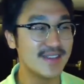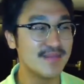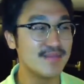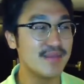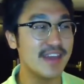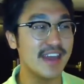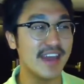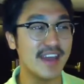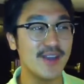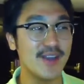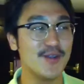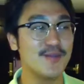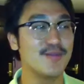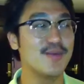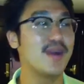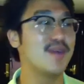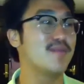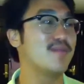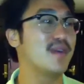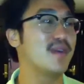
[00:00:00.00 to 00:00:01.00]
Could be. I hope
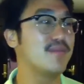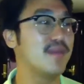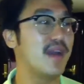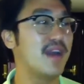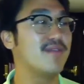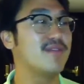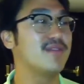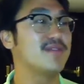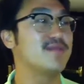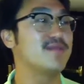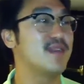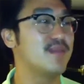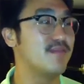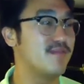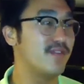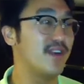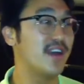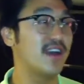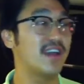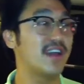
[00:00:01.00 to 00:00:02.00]
I'm I'm having I'm
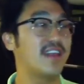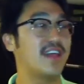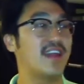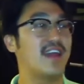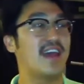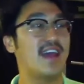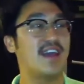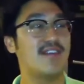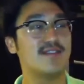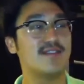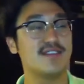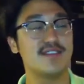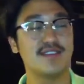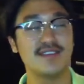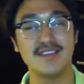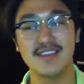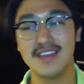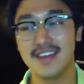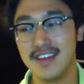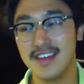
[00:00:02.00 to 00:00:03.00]
finding that I have
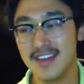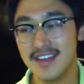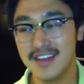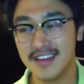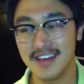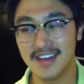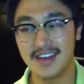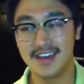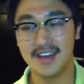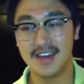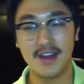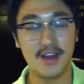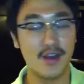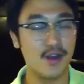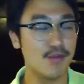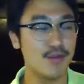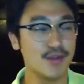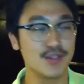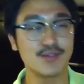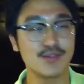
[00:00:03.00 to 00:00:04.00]
to uh,
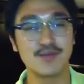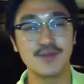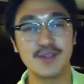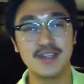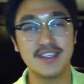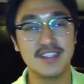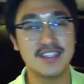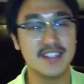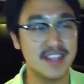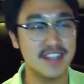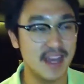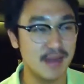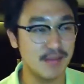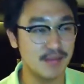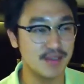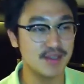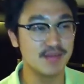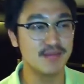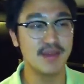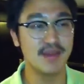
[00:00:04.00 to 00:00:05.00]
almost
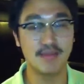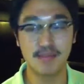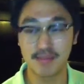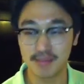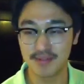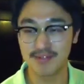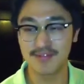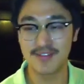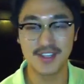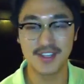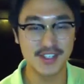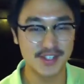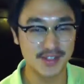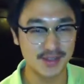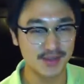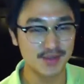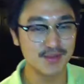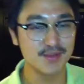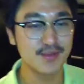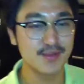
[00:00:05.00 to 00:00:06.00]
reestablish my
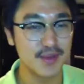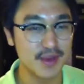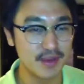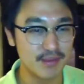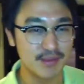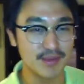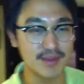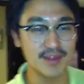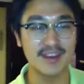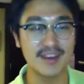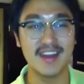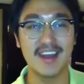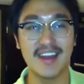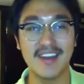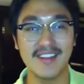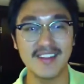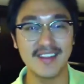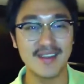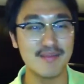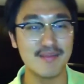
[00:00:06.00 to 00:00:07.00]
professional credibility
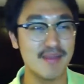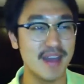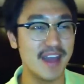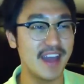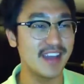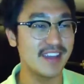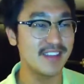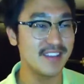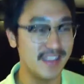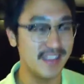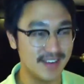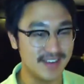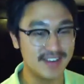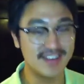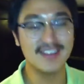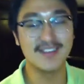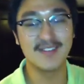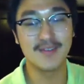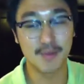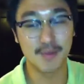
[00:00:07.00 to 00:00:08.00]
now that I'm back and
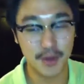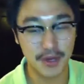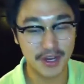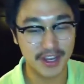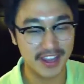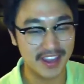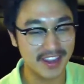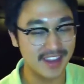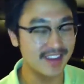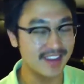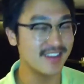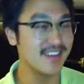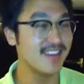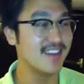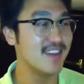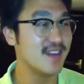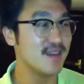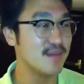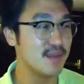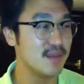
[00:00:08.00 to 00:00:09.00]
working, and
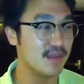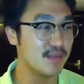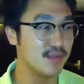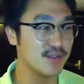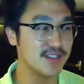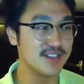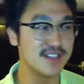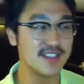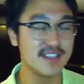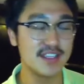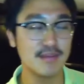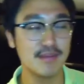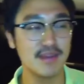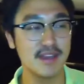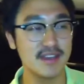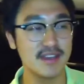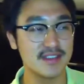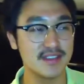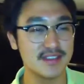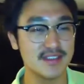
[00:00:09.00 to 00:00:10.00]
people just see
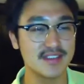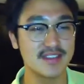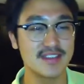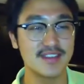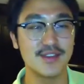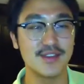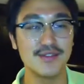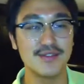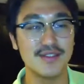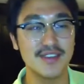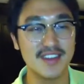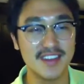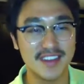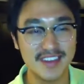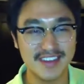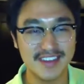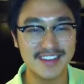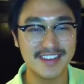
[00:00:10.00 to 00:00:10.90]
me as this goofy